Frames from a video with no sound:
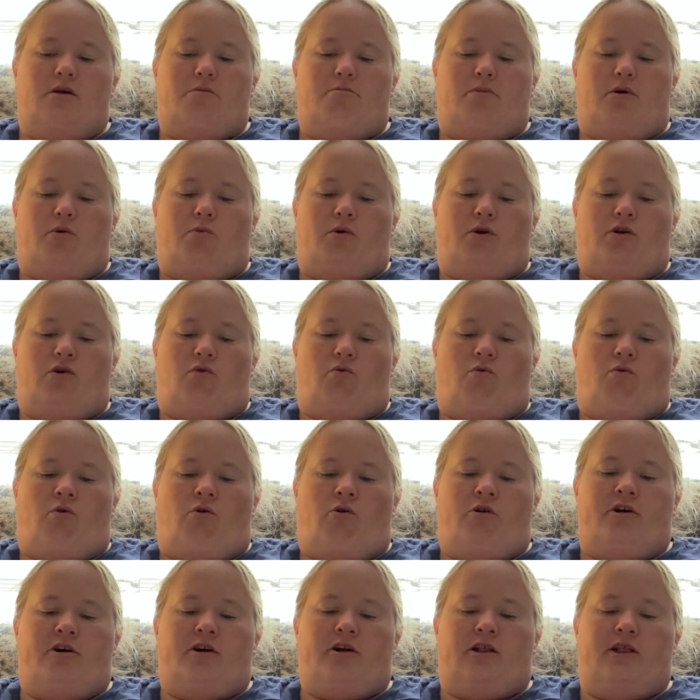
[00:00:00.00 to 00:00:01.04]
But when
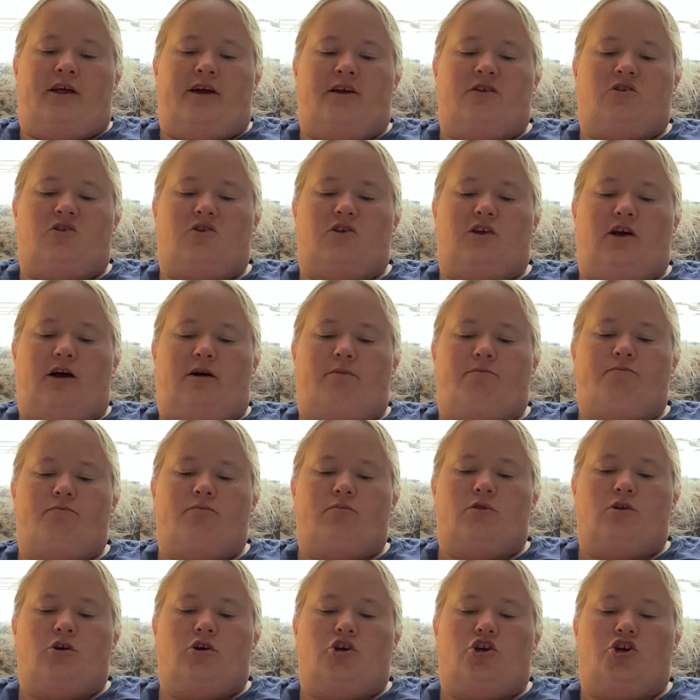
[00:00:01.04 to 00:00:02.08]
Aurora glanced up,
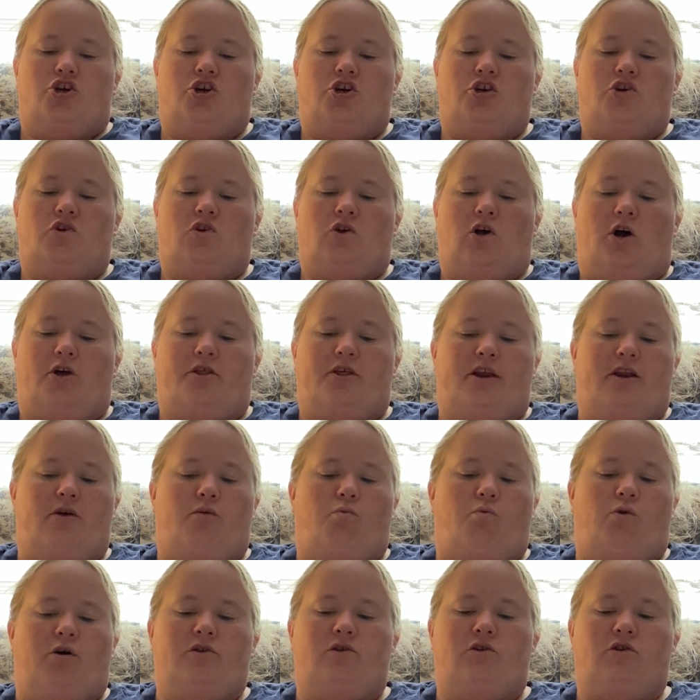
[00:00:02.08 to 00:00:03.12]
she saw that it
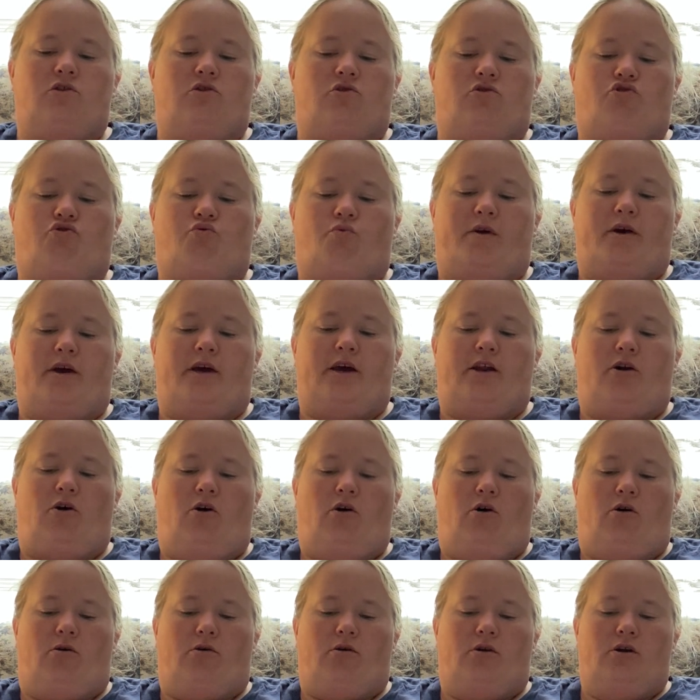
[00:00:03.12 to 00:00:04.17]
wasn't a twig at
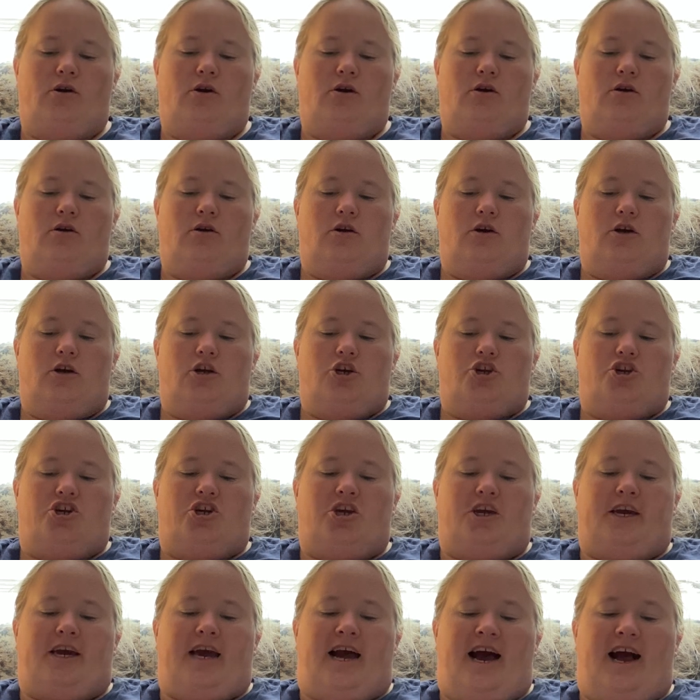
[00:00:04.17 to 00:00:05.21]
all. She
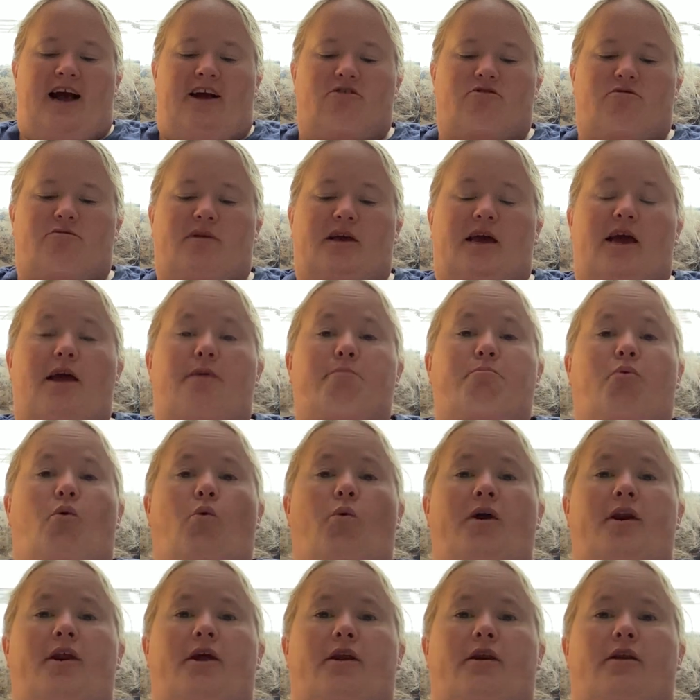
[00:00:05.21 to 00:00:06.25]
gasped and
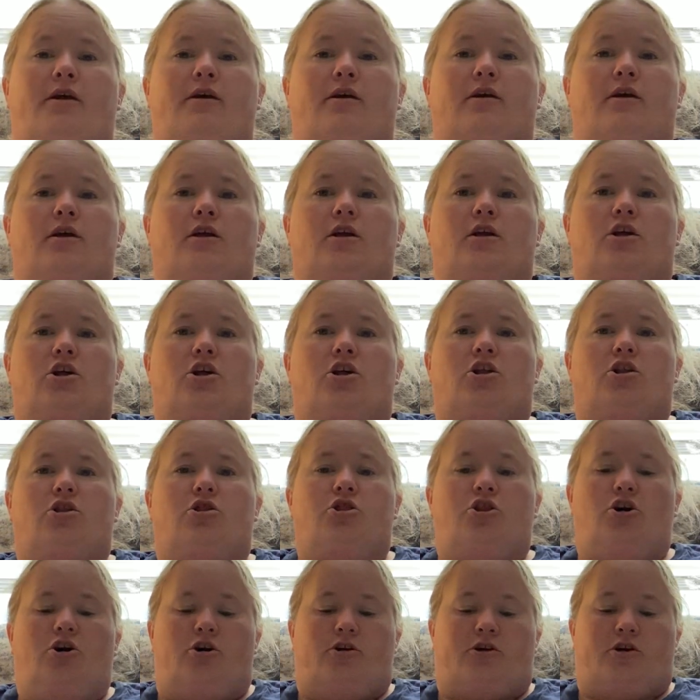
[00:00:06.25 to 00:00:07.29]
pointed.
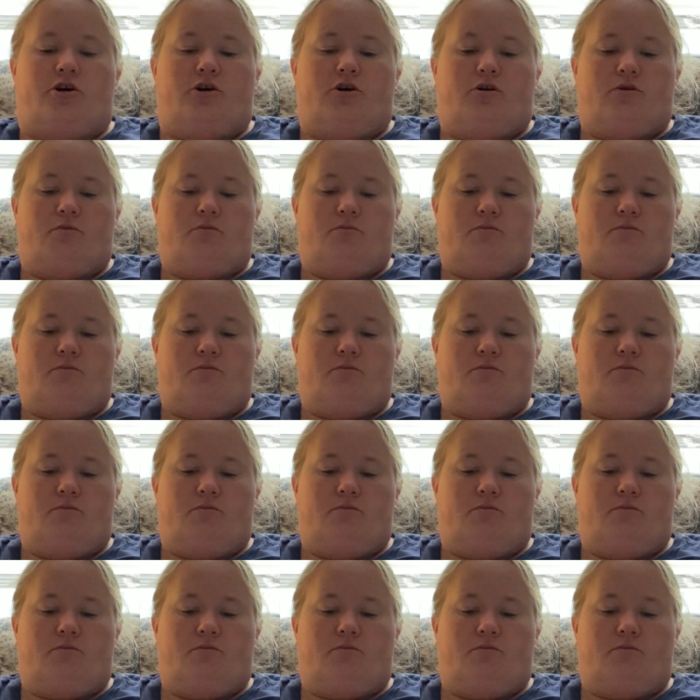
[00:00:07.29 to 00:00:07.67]
Look!